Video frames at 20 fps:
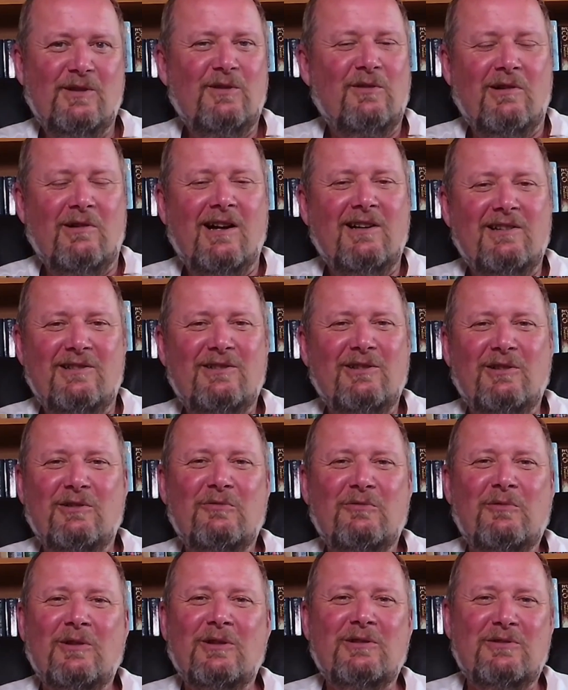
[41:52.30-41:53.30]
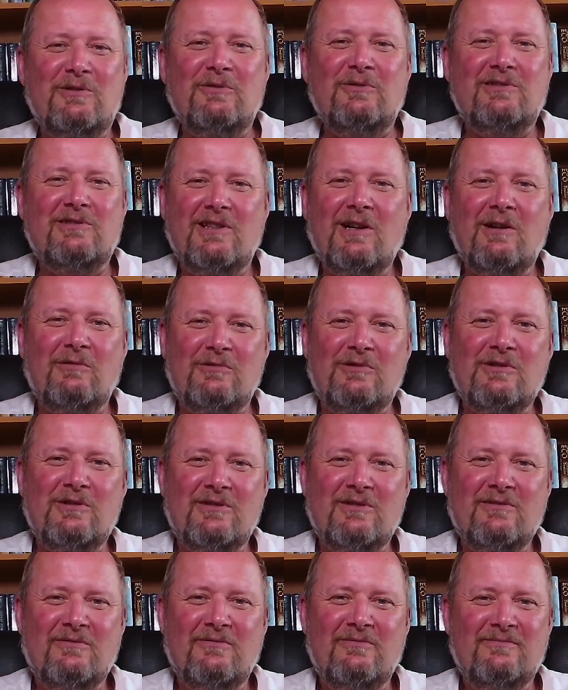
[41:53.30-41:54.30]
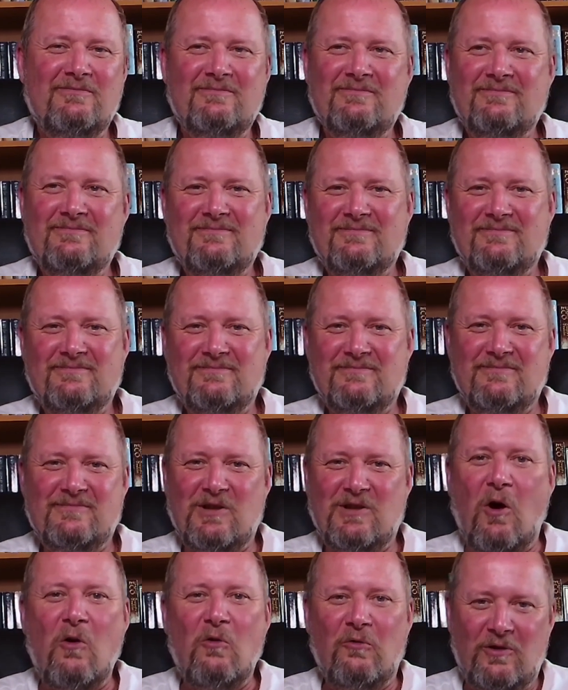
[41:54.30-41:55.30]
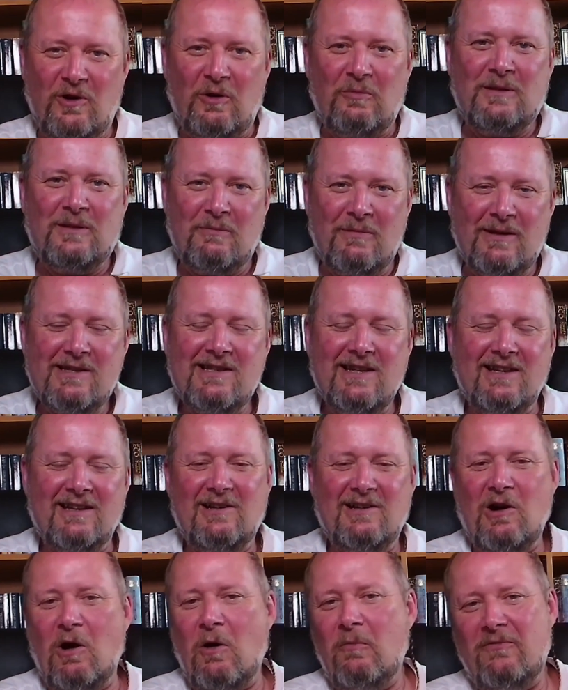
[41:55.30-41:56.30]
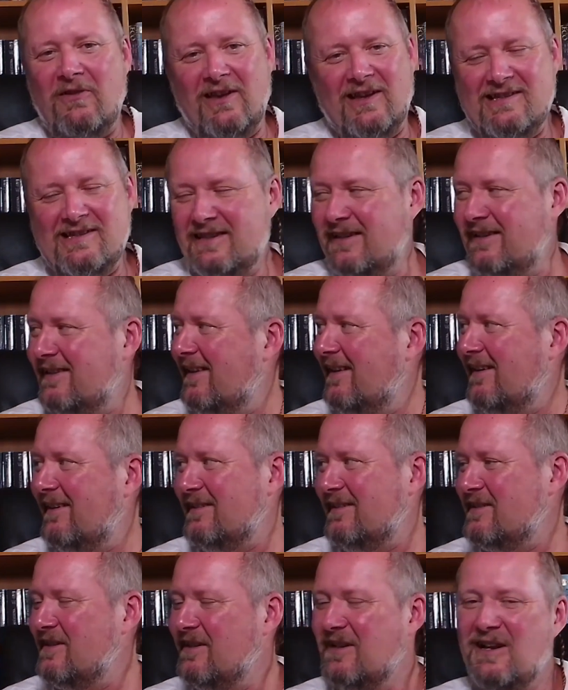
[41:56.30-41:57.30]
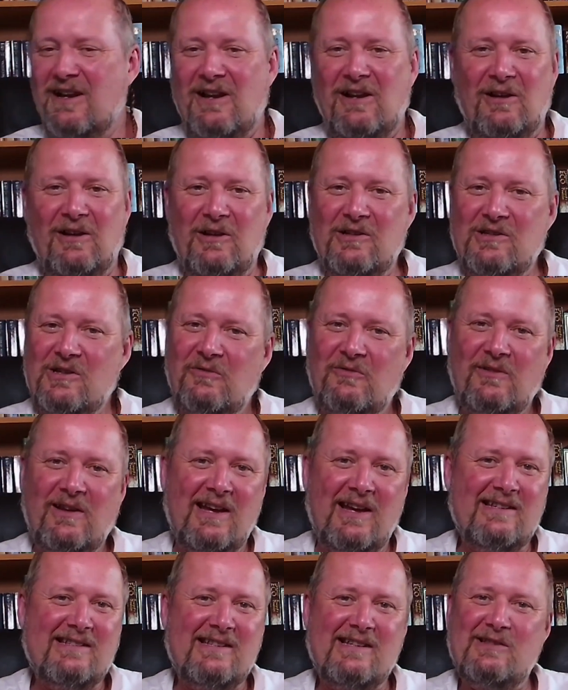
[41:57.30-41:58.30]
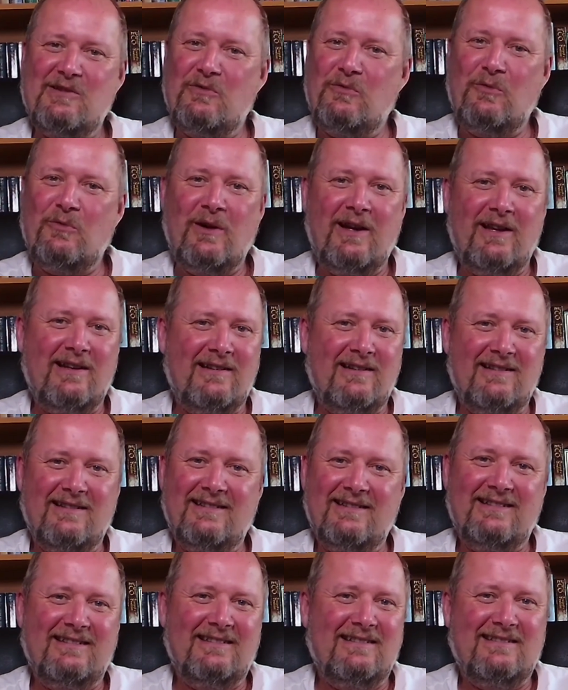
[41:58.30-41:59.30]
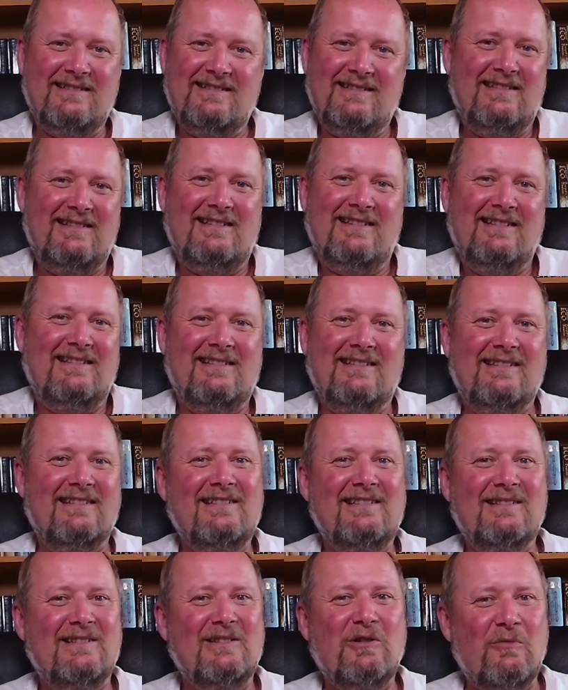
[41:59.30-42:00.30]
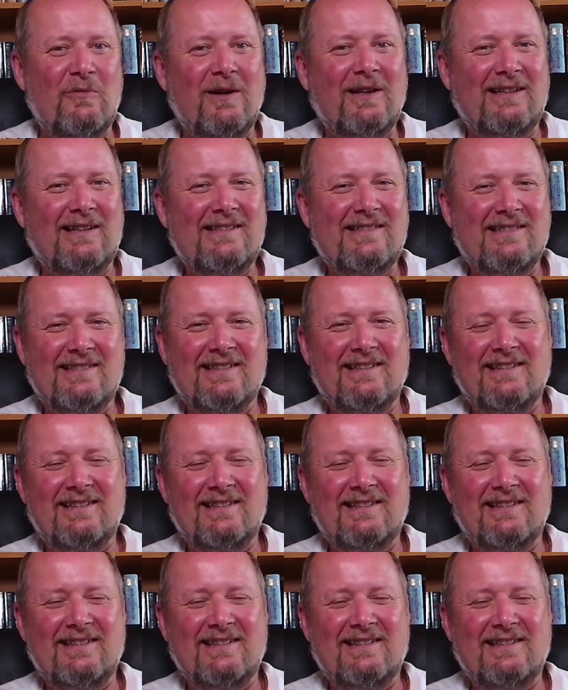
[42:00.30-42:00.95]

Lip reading: know, I don't want to sound over optimistic. Obviously, there is lots of cases when no one is